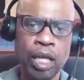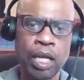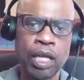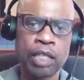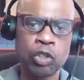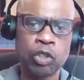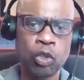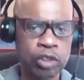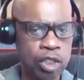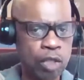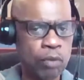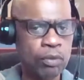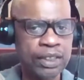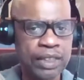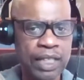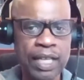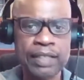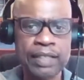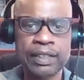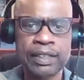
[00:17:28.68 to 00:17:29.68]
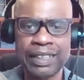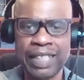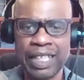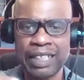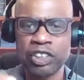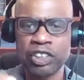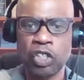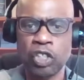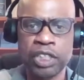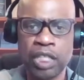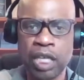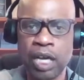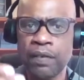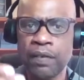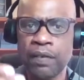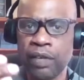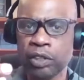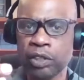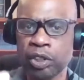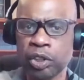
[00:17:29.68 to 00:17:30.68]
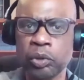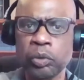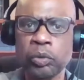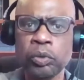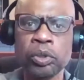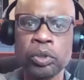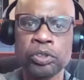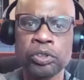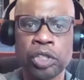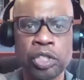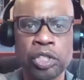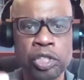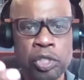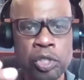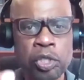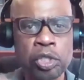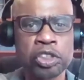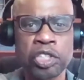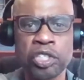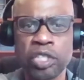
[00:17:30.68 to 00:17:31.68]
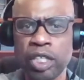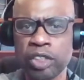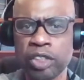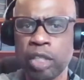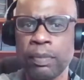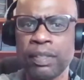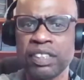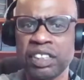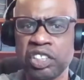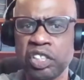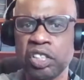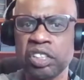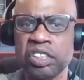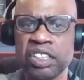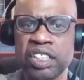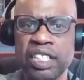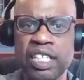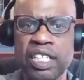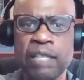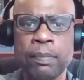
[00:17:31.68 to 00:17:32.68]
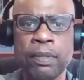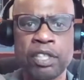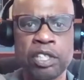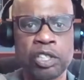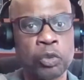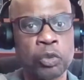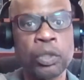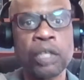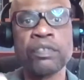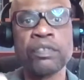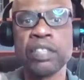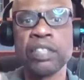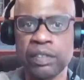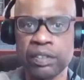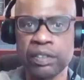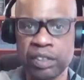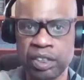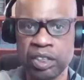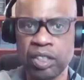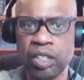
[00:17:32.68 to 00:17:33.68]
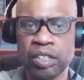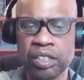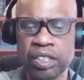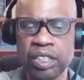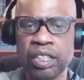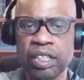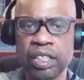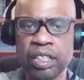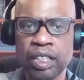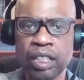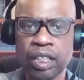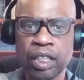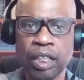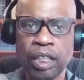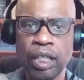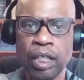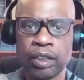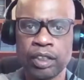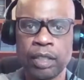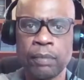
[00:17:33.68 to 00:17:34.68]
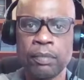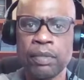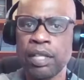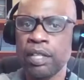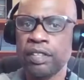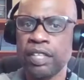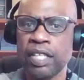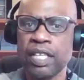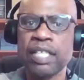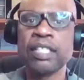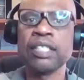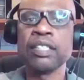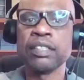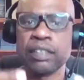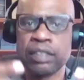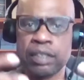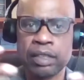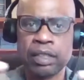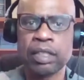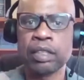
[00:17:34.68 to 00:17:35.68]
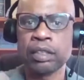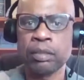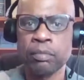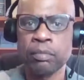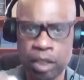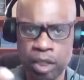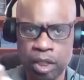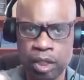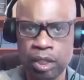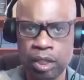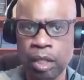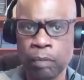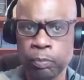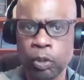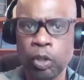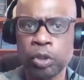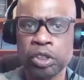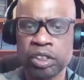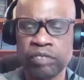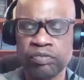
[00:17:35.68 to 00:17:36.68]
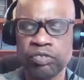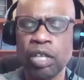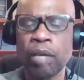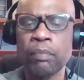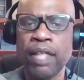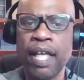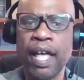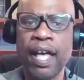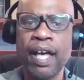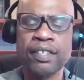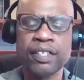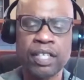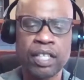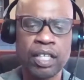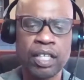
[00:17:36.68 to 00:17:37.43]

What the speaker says: And so when someone says, let's get CRT out of our schools, usually they're not talking about CRT, but the derivatives of CRT. Some of the things, some approaches from that.